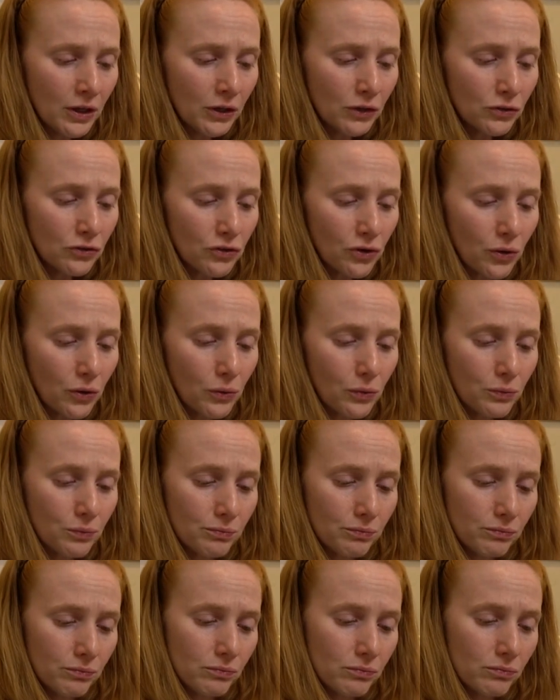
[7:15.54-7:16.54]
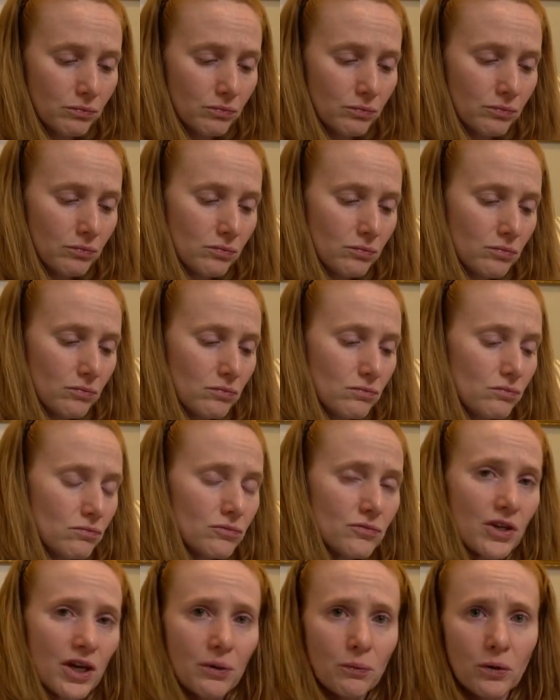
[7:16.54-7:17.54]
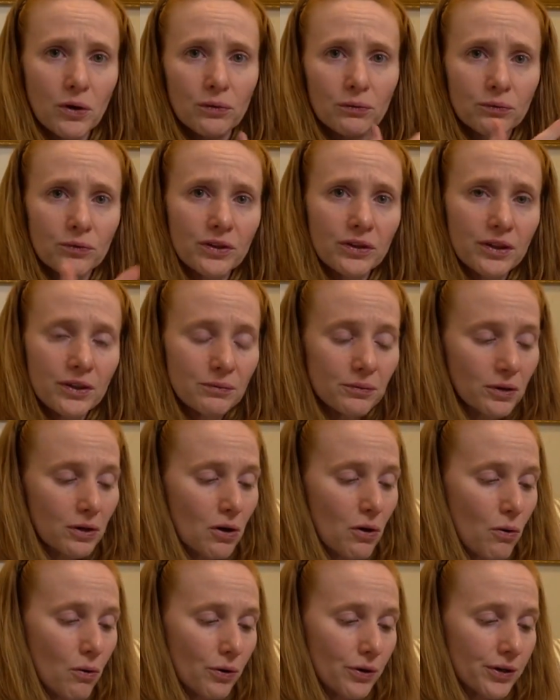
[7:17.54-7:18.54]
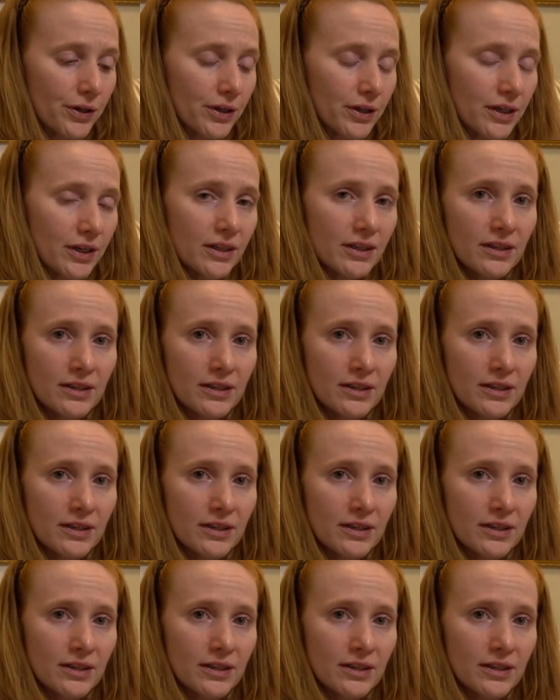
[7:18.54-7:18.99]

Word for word: So they weren't really recorded in